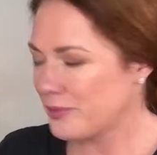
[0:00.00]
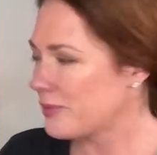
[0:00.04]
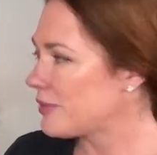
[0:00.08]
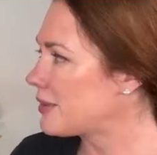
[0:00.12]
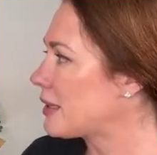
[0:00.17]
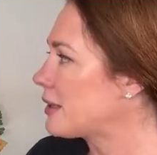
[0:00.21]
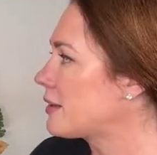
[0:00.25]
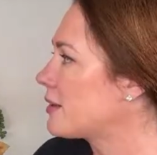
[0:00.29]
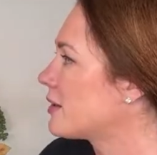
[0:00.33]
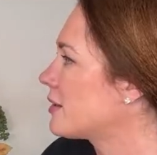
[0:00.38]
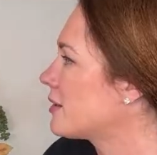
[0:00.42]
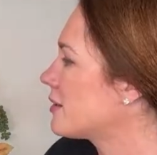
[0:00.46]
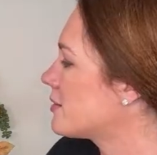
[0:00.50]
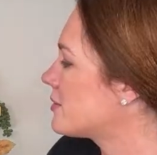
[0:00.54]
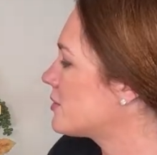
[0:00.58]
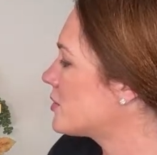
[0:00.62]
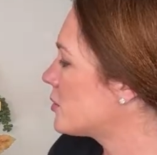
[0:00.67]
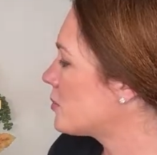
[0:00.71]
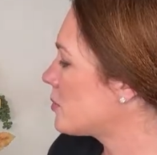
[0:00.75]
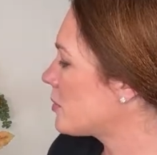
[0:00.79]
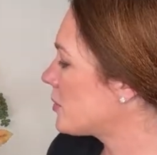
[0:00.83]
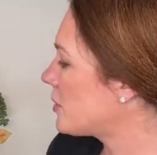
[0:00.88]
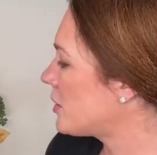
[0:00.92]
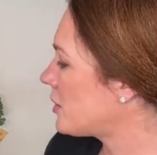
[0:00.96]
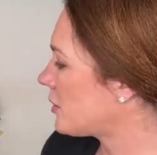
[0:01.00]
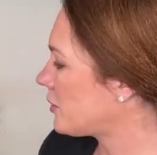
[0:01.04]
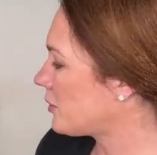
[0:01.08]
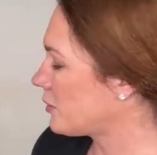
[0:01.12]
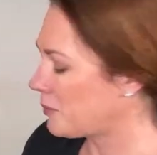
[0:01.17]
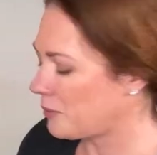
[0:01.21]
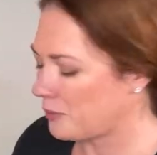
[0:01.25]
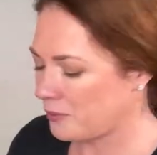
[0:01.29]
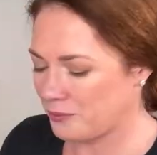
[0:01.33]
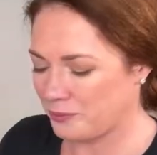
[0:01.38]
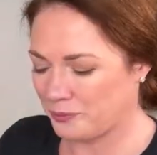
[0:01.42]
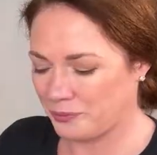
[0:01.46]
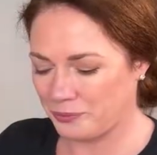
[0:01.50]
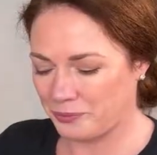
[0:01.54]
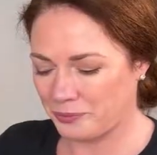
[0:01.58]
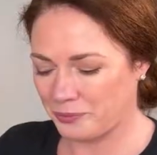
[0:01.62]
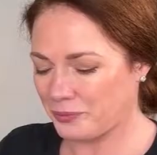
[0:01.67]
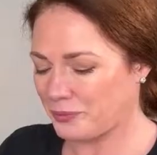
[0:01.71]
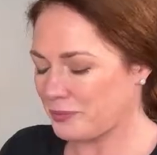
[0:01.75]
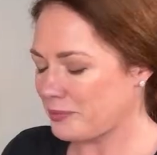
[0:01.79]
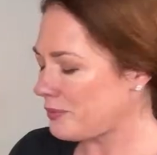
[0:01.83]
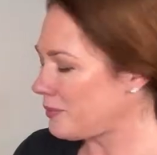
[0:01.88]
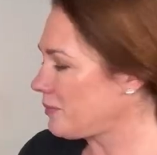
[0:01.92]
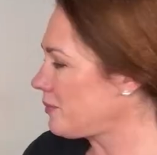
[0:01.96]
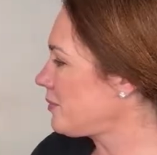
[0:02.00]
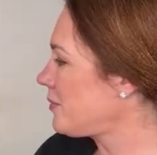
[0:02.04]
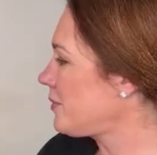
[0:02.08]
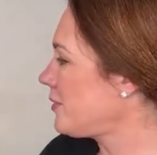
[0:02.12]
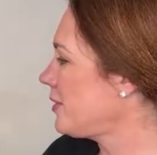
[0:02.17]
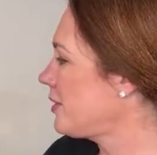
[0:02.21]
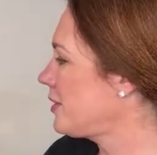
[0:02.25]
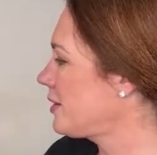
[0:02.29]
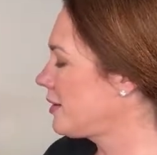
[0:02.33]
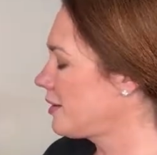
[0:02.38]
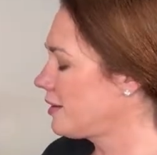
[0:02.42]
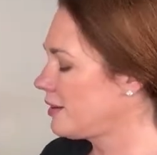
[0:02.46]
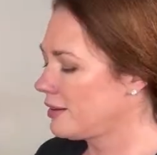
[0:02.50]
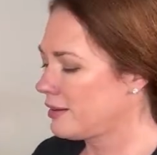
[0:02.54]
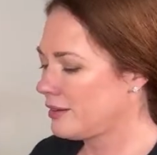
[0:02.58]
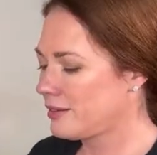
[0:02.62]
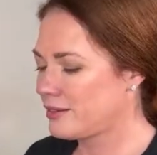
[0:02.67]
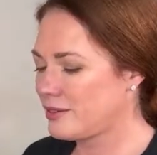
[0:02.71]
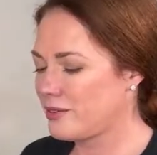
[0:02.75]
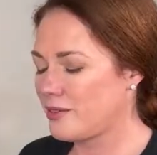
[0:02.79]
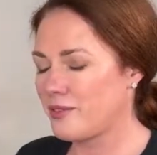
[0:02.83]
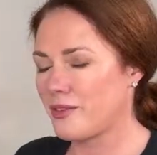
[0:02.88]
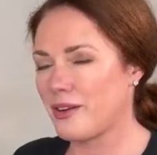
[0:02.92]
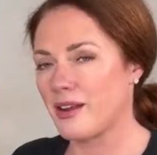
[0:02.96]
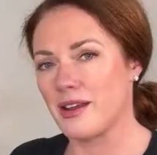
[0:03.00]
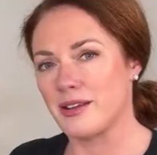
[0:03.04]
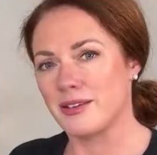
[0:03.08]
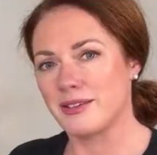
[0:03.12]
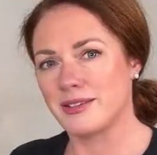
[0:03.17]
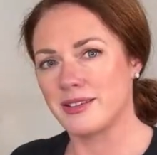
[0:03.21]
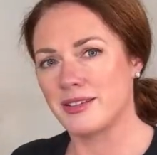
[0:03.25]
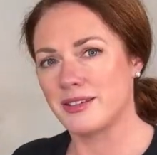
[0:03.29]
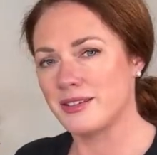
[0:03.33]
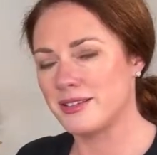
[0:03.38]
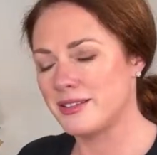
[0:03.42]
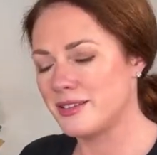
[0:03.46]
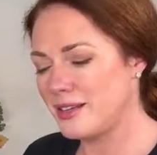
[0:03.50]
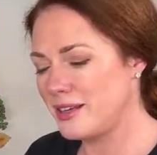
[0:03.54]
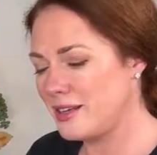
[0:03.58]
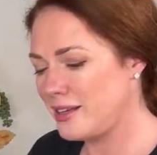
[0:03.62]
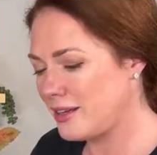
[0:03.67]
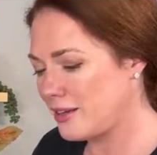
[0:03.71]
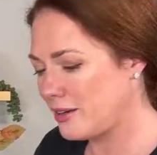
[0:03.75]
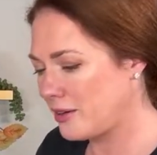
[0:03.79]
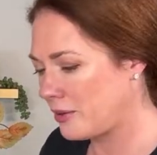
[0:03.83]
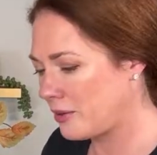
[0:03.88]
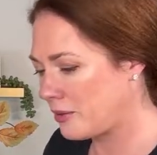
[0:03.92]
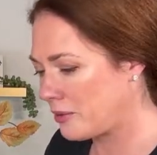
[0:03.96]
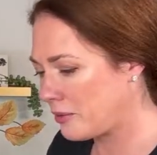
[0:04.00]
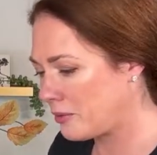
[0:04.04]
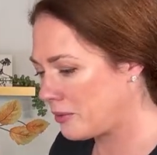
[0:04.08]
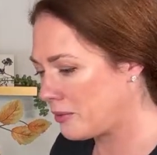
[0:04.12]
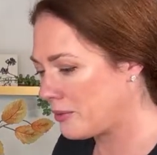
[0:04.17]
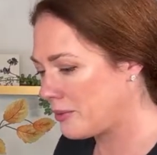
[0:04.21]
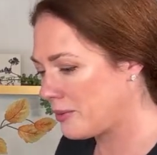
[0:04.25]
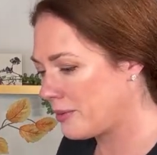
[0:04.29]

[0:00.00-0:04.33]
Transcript: Something super cute. So nice to see you.